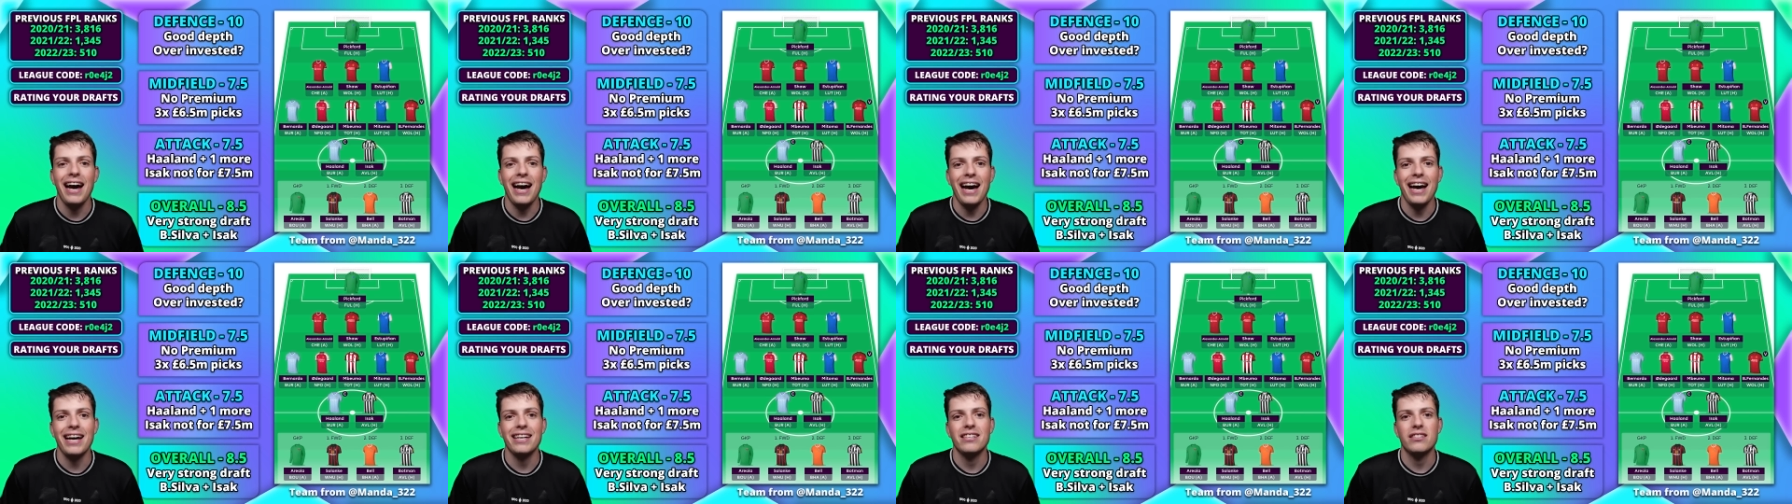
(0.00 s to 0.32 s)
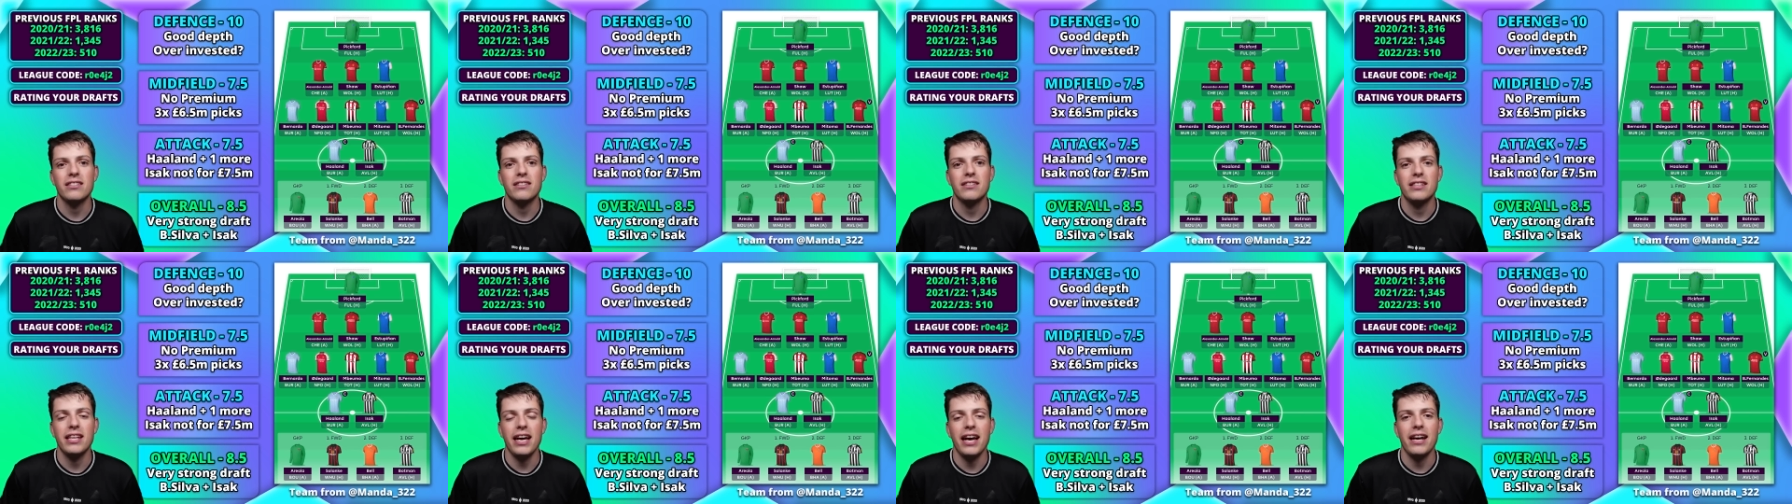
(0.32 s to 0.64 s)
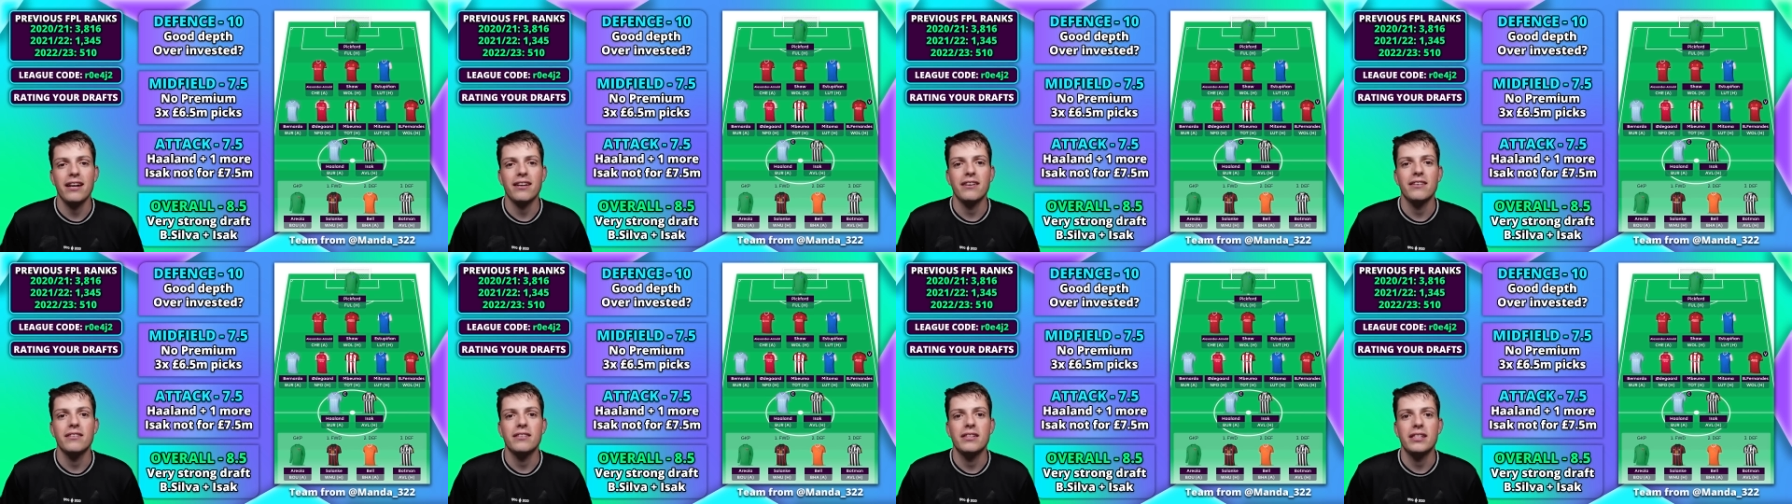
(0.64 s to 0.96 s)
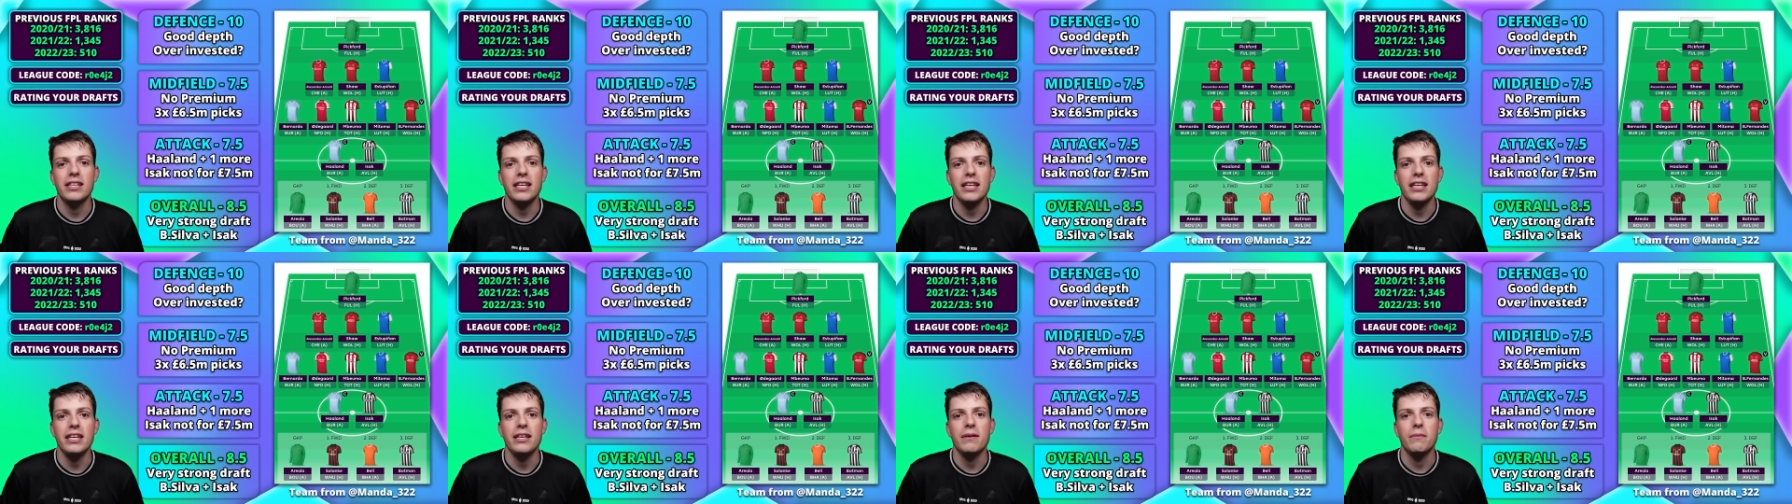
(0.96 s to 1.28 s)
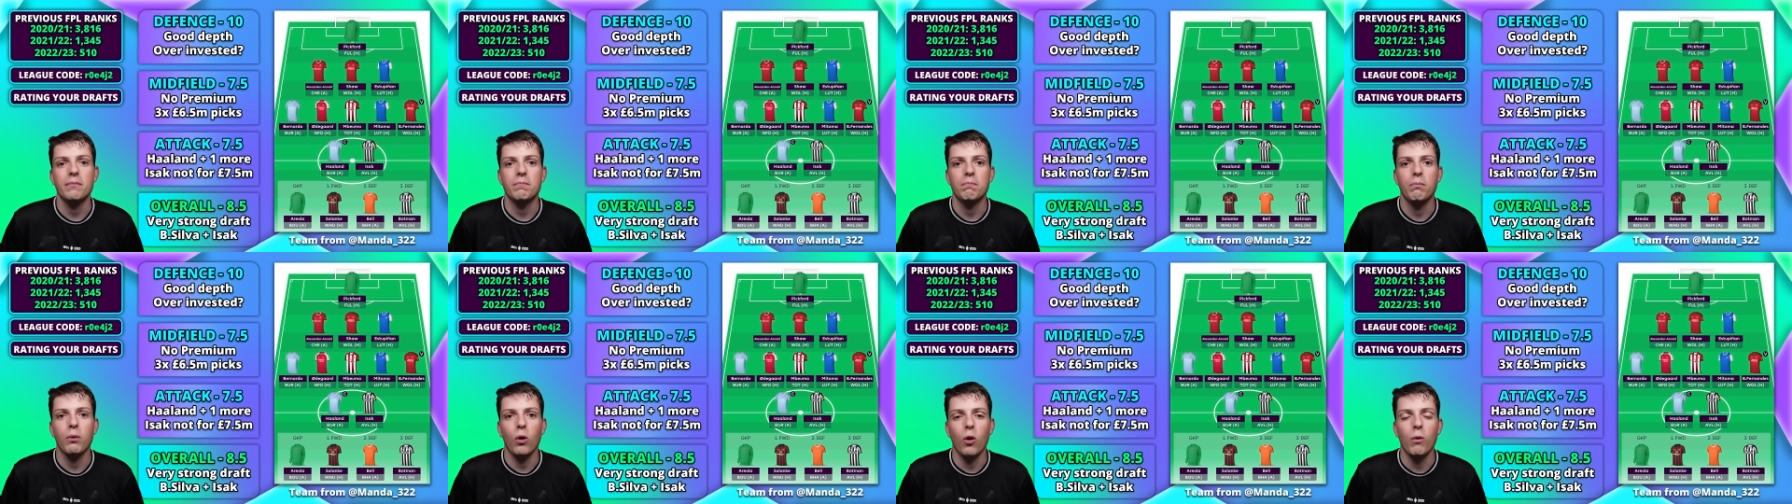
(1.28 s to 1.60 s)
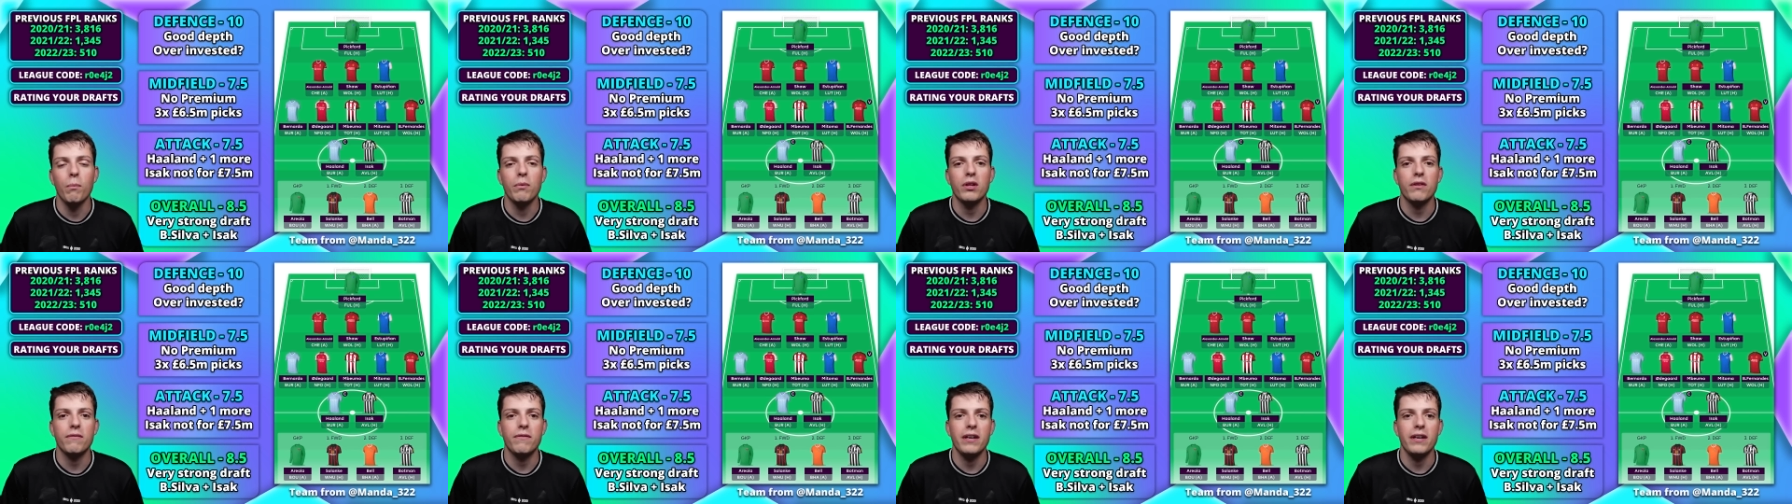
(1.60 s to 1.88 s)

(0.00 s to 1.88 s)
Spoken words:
And then the Bournemouth